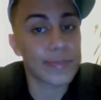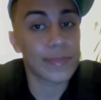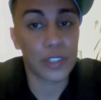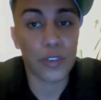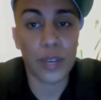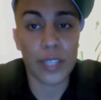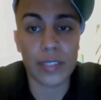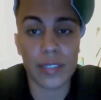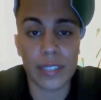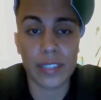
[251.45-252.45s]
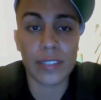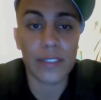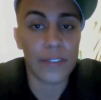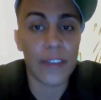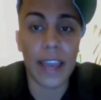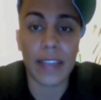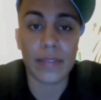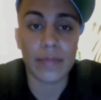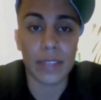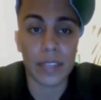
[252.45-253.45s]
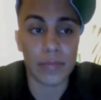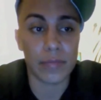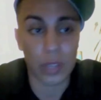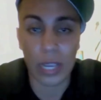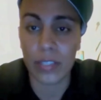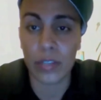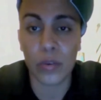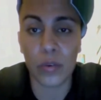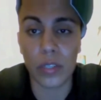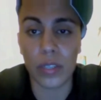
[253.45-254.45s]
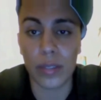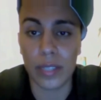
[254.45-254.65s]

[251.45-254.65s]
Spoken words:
It's crazy. This is a fact. Like, you guys can Google it.